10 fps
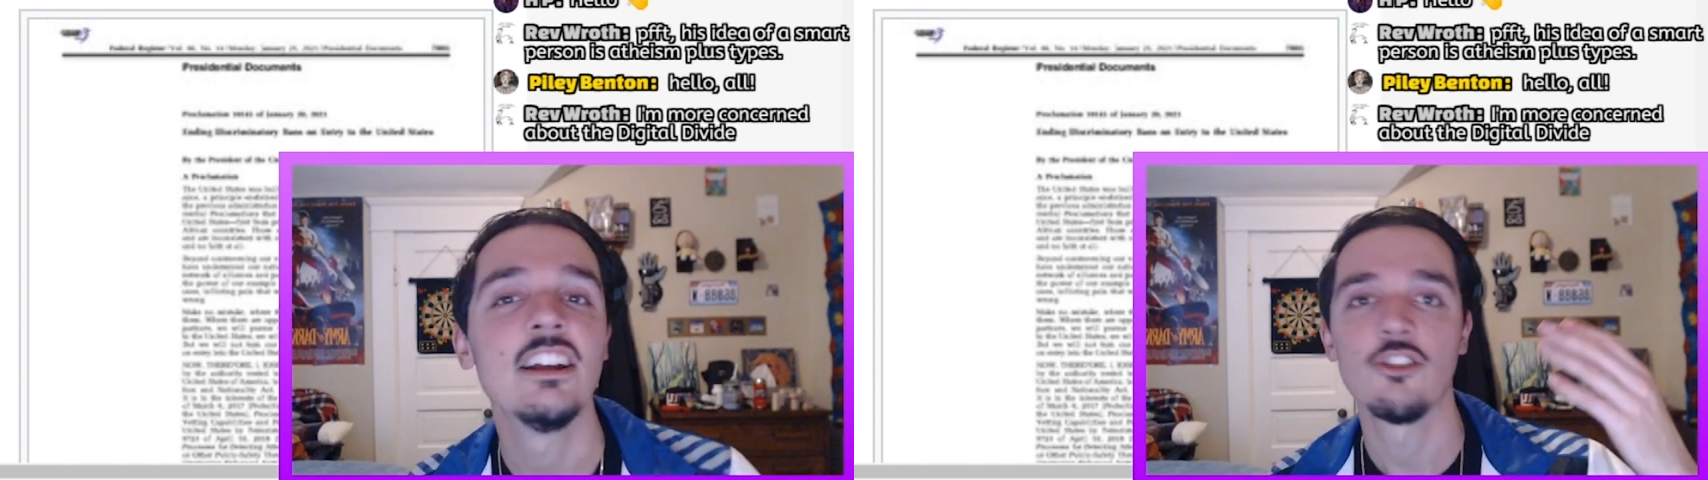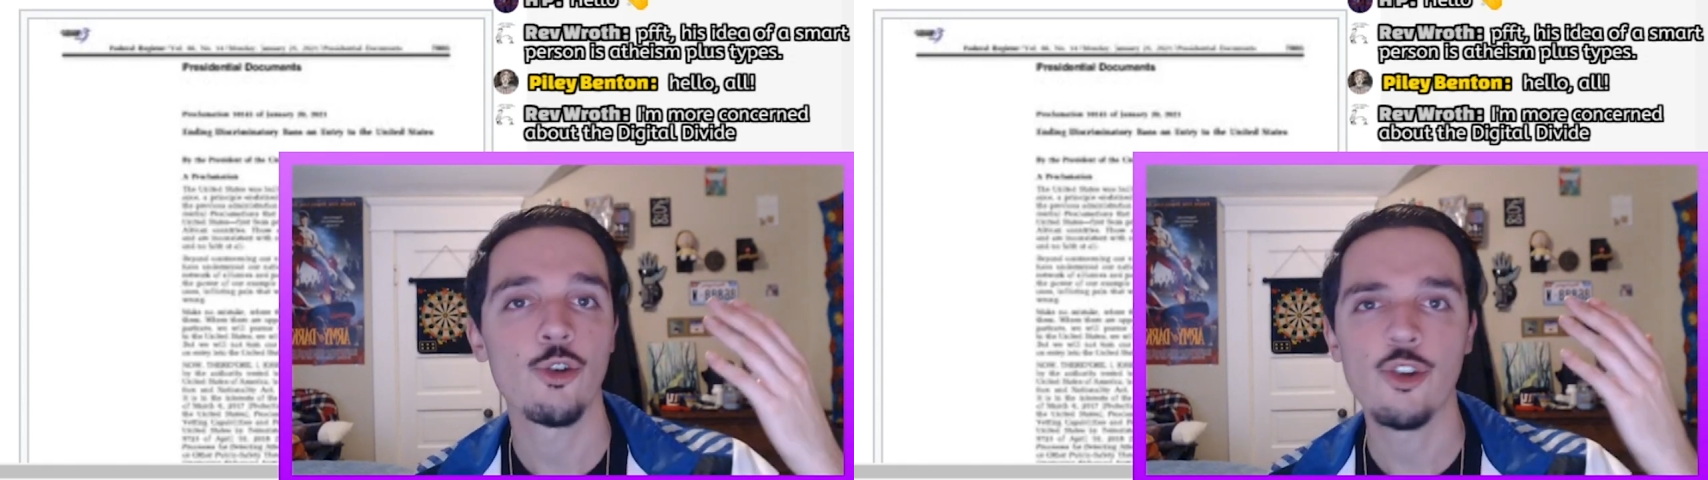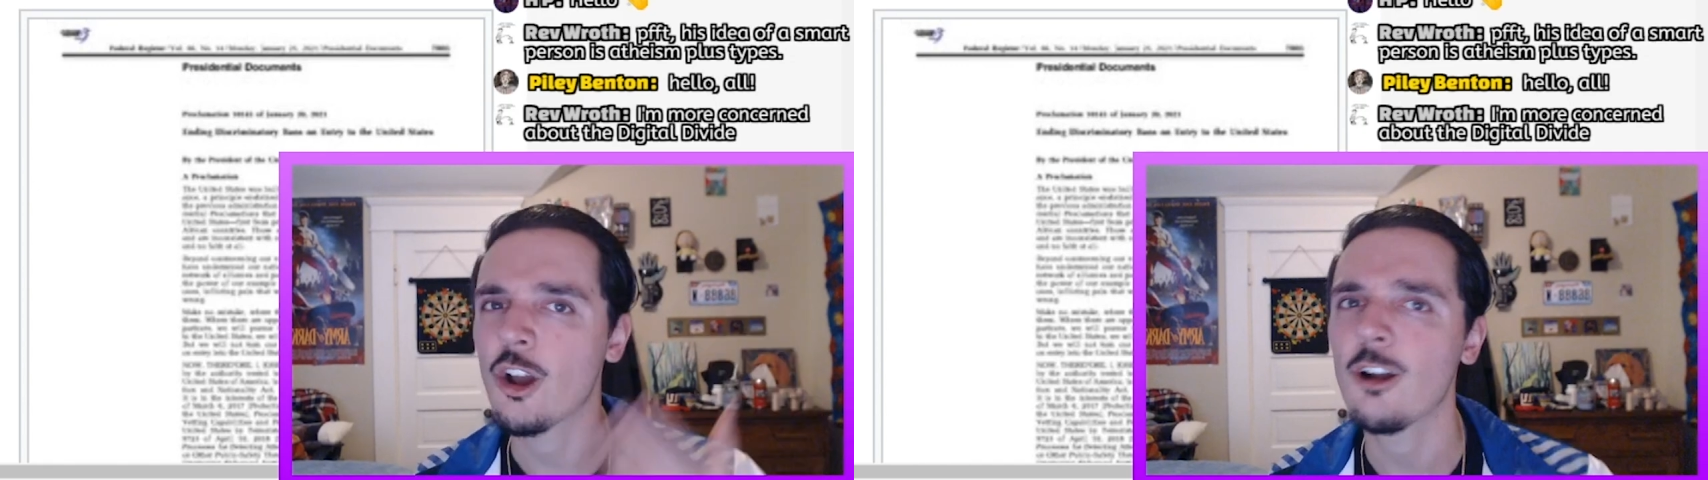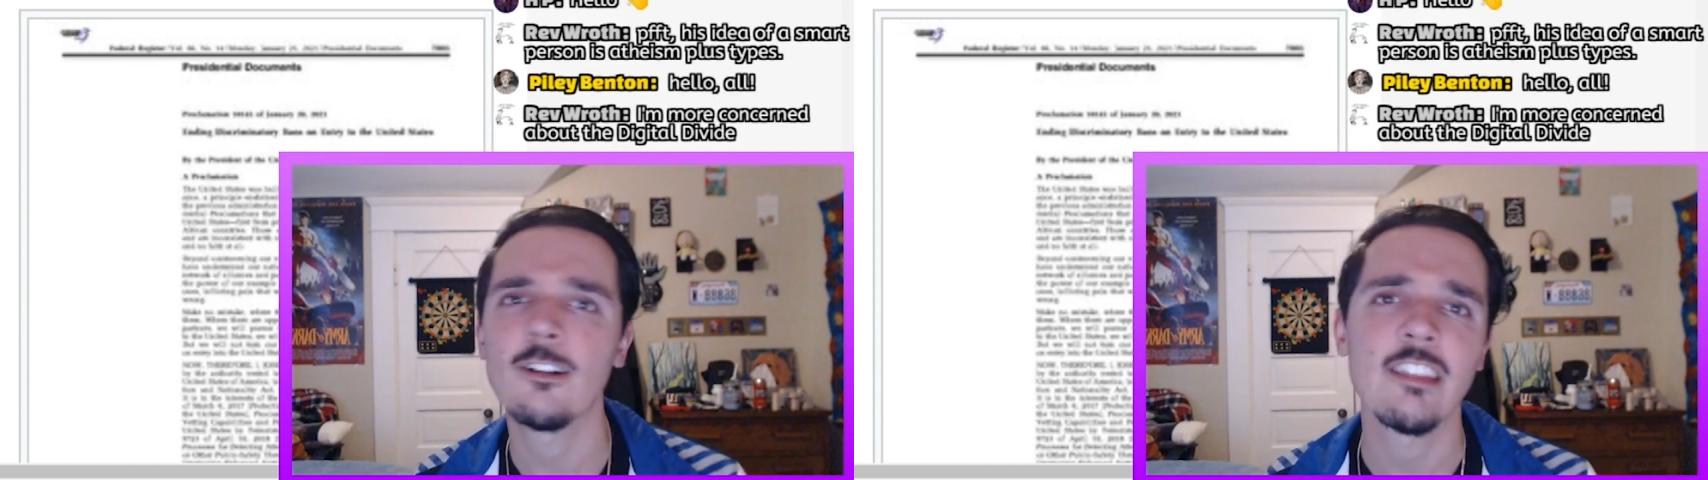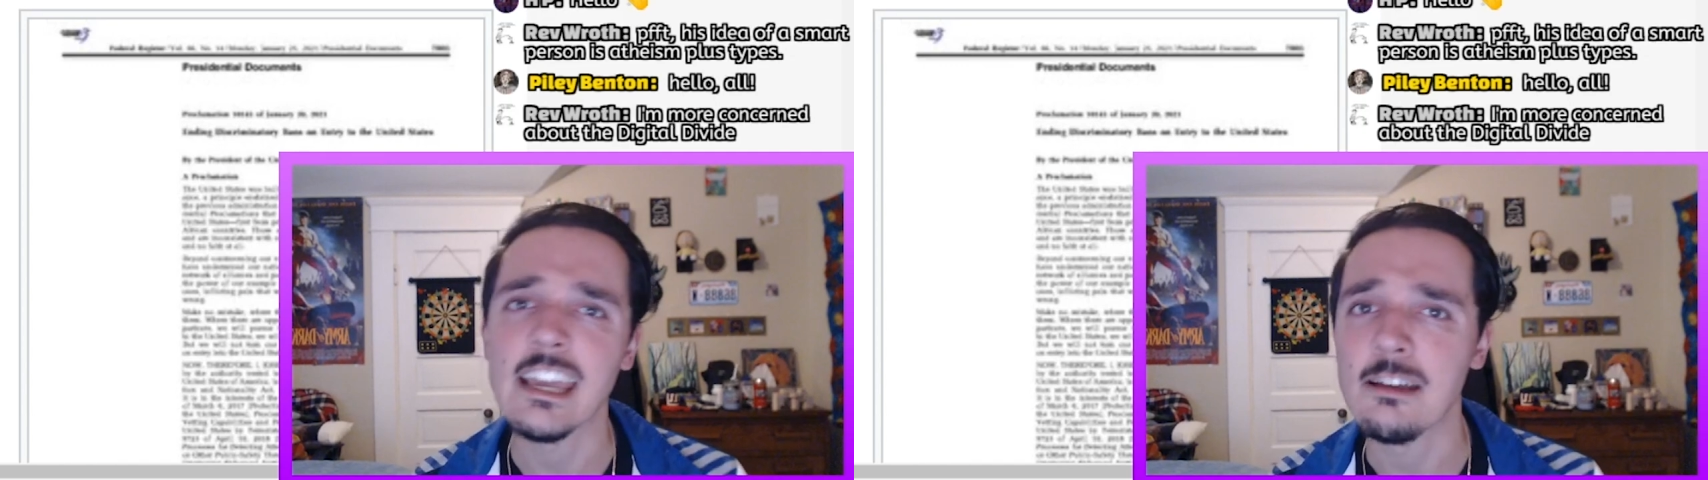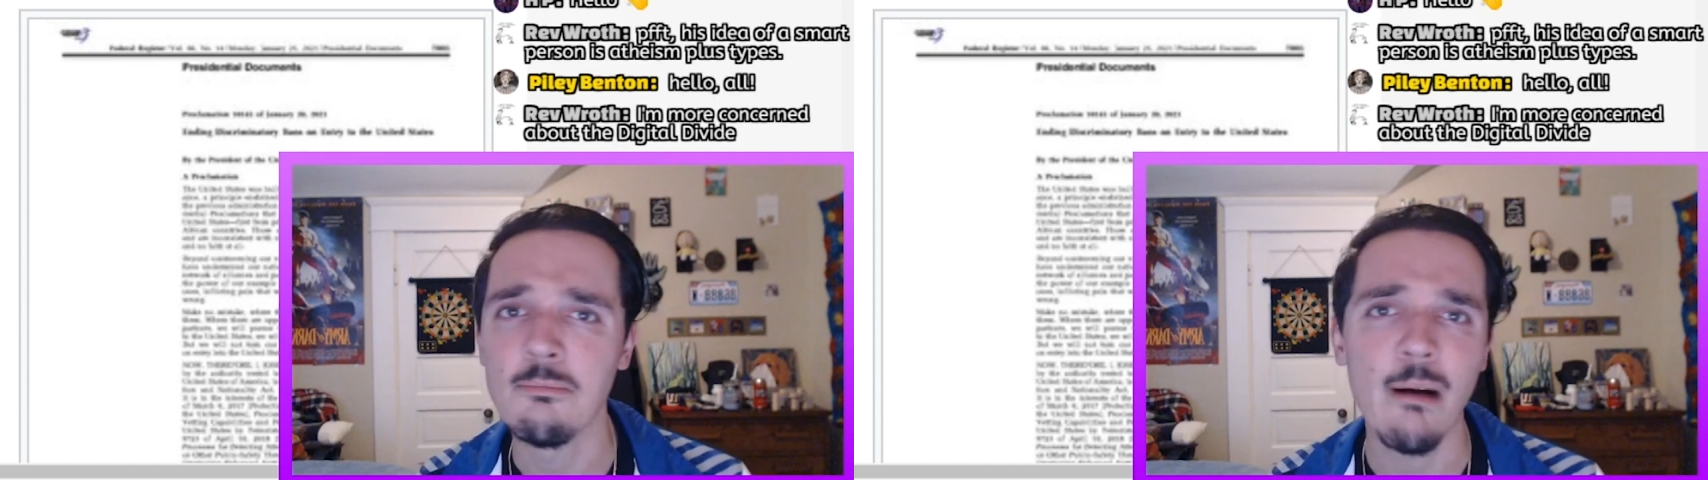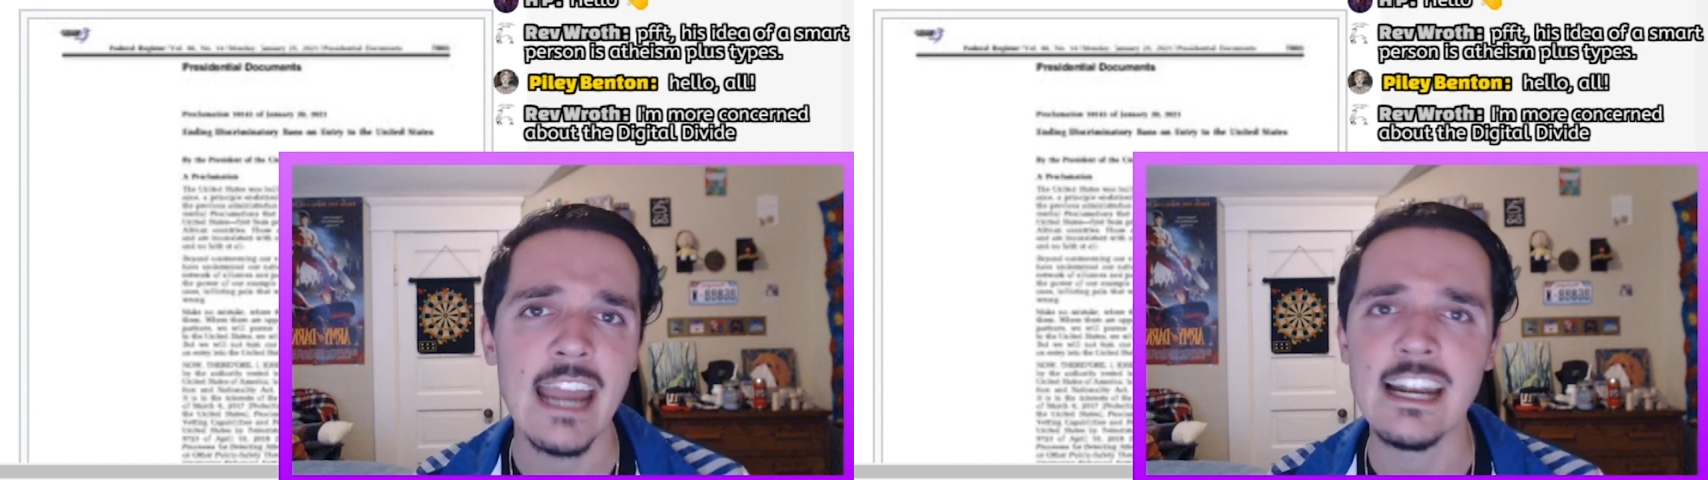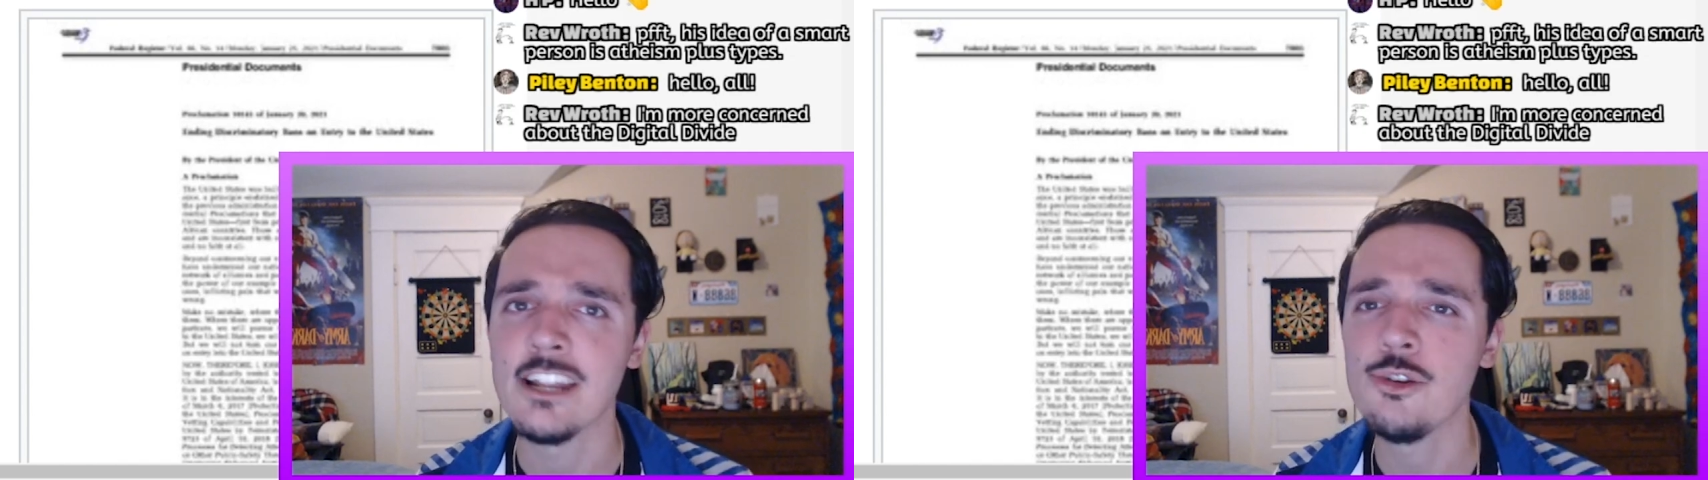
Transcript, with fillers: Surely, Biden,